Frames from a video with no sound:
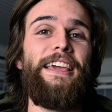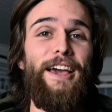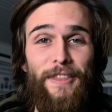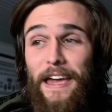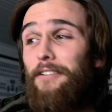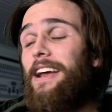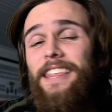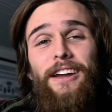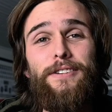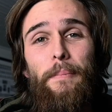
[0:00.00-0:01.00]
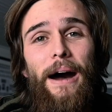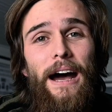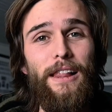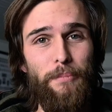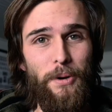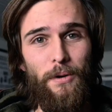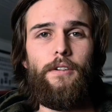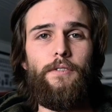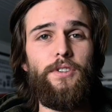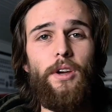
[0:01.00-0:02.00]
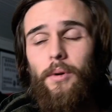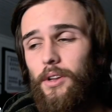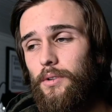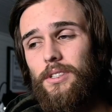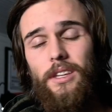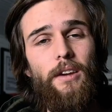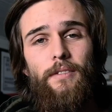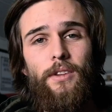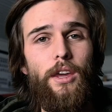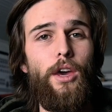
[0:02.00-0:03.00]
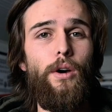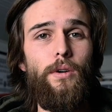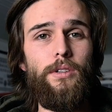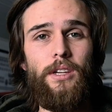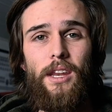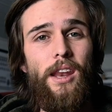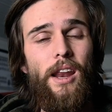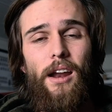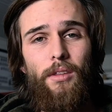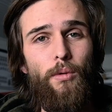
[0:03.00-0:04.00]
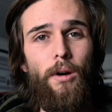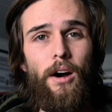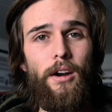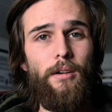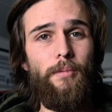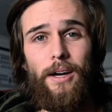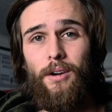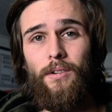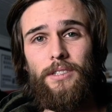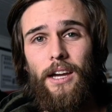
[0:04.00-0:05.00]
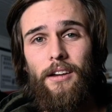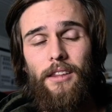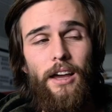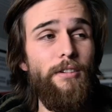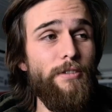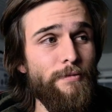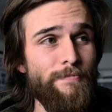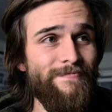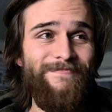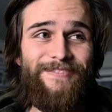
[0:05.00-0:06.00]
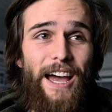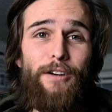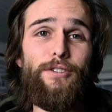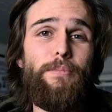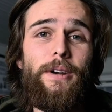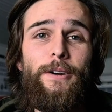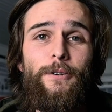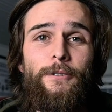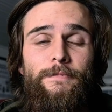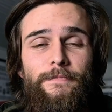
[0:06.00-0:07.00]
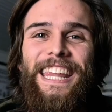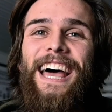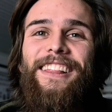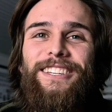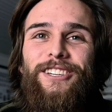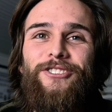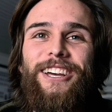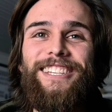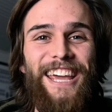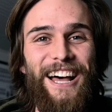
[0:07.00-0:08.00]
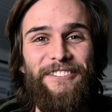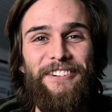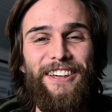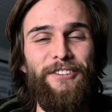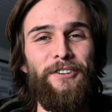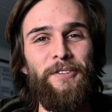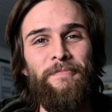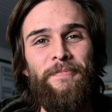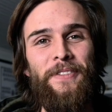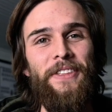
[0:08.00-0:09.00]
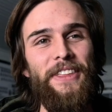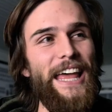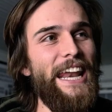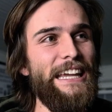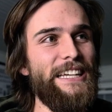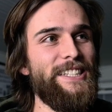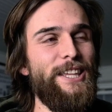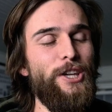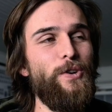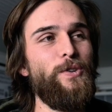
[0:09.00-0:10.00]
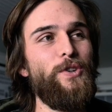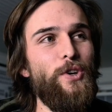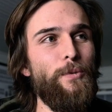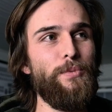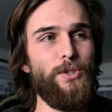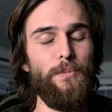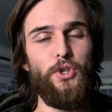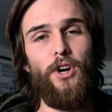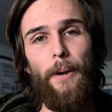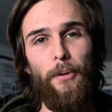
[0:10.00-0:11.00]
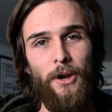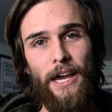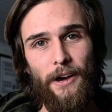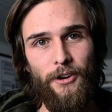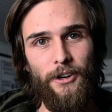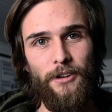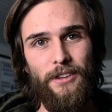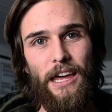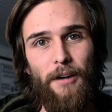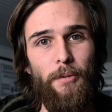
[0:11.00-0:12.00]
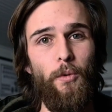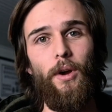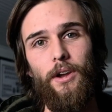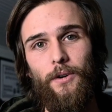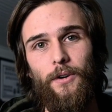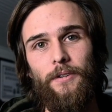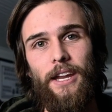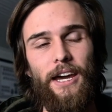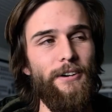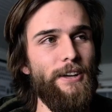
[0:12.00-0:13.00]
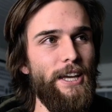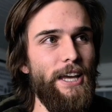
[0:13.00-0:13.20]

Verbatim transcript: Yeah, that right there is a pilot boat. For someone who's lived on the coast and in and out of the water my whole entire life, that was pretty cool. Now let's address the elephant in the room. That is the YouTube subscriber counter that I've been working on. Now,